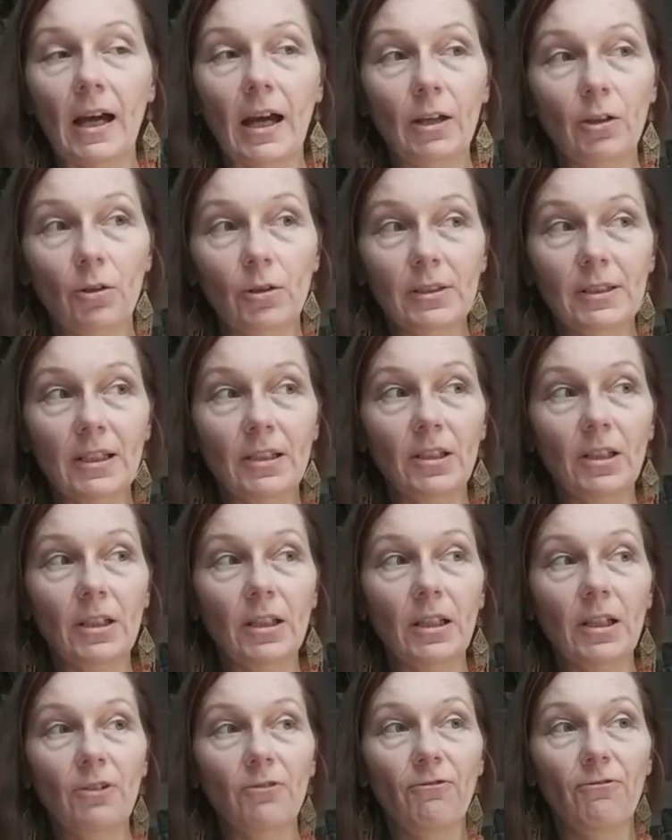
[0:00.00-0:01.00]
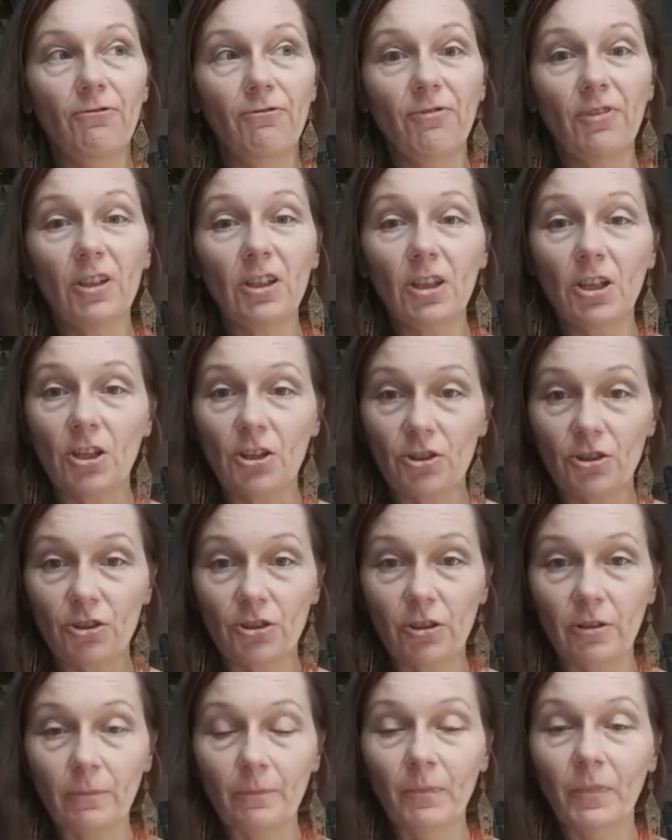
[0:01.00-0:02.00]
I already
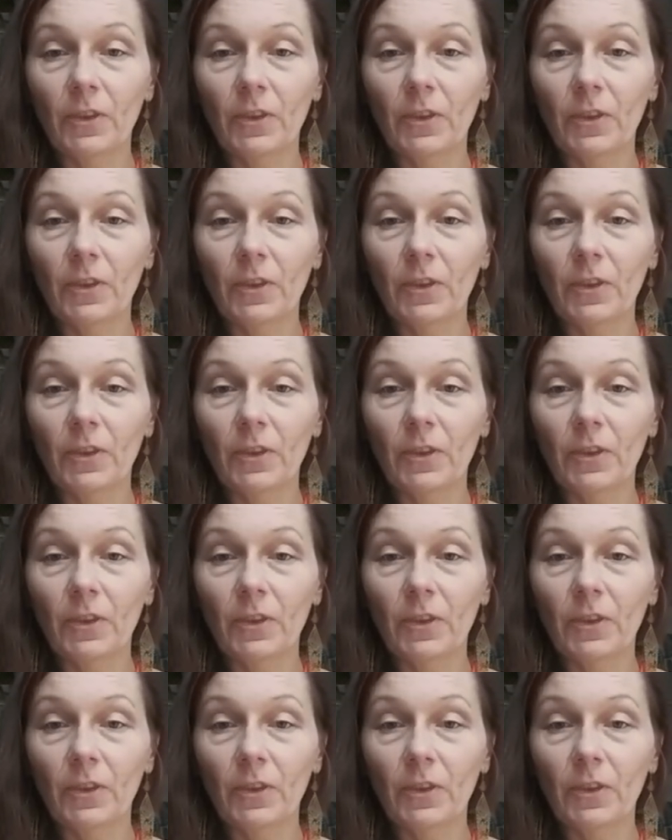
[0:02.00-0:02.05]
finished